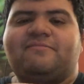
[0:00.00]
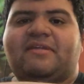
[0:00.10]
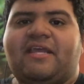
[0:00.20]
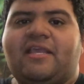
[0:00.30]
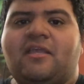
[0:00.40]
but
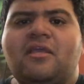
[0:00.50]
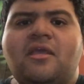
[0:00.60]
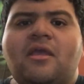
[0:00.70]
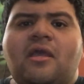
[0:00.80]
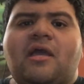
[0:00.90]
I
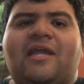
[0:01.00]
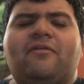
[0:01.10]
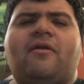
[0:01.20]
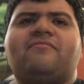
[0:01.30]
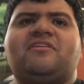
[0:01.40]
know
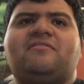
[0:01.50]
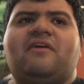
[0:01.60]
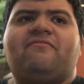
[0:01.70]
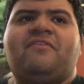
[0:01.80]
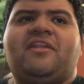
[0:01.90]
I've done
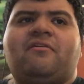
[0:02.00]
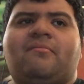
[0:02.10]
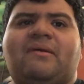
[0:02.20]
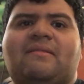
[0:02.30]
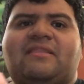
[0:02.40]
a video
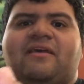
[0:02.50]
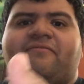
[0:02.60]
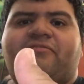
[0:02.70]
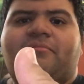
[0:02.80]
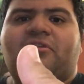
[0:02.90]
about that
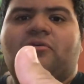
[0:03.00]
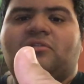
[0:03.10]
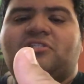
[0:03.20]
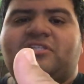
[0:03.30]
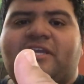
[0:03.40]
from an
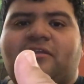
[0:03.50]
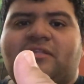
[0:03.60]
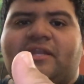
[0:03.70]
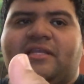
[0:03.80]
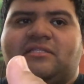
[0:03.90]
old channel
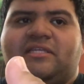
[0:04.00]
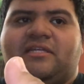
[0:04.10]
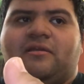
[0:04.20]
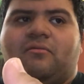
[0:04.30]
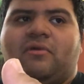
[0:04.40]
that I did
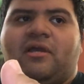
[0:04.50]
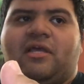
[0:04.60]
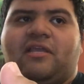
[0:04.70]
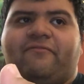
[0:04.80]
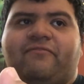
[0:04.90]
a
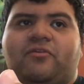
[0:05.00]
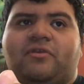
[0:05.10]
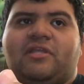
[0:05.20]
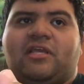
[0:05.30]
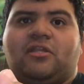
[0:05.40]

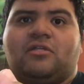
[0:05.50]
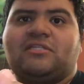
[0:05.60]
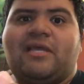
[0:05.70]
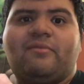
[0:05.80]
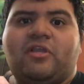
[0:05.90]
long
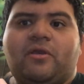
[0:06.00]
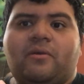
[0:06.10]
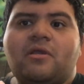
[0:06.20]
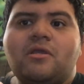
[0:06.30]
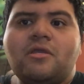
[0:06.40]
time ago.
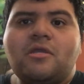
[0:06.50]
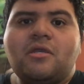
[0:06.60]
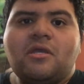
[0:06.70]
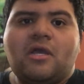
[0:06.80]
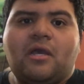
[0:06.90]

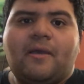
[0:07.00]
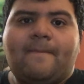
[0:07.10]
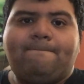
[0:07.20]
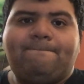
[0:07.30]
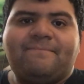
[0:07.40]

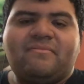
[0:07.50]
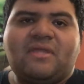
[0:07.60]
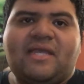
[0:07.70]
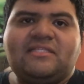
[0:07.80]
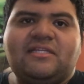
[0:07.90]

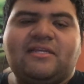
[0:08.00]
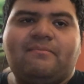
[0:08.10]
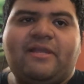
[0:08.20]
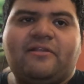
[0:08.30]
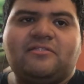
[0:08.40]
I did a
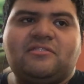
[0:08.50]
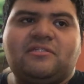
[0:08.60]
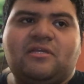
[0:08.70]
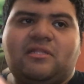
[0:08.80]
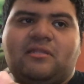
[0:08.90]
comparison
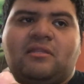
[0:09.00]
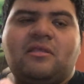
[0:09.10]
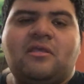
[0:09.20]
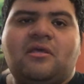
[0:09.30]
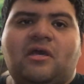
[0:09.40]
on
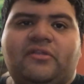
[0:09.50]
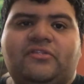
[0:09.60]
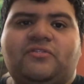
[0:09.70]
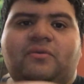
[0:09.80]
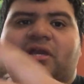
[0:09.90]
the
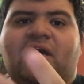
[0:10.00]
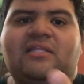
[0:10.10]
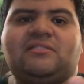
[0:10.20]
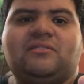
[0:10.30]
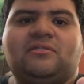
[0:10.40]
two
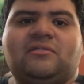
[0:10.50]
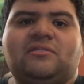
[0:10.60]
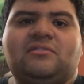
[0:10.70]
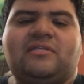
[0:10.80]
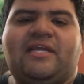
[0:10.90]

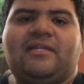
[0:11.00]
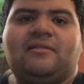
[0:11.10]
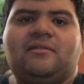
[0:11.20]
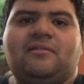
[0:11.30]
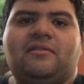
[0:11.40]
consoles
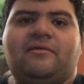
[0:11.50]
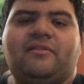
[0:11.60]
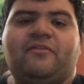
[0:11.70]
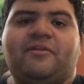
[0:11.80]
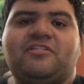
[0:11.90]
and
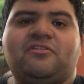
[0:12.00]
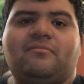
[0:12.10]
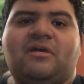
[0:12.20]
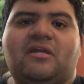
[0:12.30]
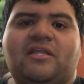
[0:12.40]
the original
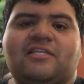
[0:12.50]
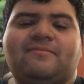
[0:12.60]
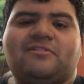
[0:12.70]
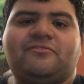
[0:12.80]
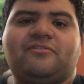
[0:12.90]
model,
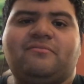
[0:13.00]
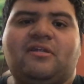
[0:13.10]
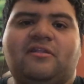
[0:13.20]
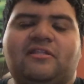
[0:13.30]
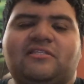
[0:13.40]
Xbox 360
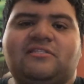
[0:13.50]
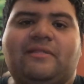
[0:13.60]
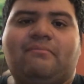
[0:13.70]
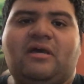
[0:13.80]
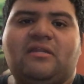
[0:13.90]
model, and the
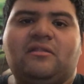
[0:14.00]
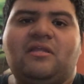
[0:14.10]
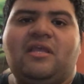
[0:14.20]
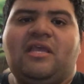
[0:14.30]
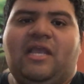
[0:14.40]
Slim model,
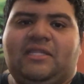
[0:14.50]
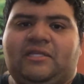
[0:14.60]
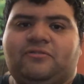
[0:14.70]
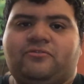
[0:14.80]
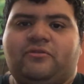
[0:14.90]
and the
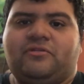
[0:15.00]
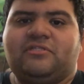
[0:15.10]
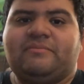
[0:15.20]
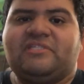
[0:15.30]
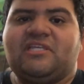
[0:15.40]
controllers
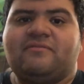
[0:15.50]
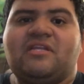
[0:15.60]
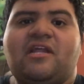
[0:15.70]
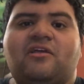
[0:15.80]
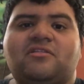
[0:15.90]
themselves.
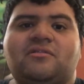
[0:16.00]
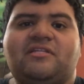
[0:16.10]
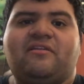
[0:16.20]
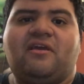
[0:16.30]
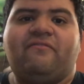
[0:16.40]
And I also did
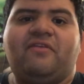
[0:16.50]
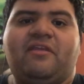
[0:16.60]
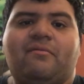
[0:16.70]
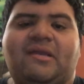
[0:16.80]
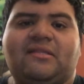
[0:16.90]
a
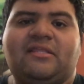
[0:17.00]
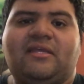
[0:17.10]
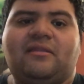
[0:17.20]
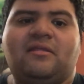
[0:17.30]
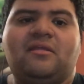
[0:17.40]
video back then.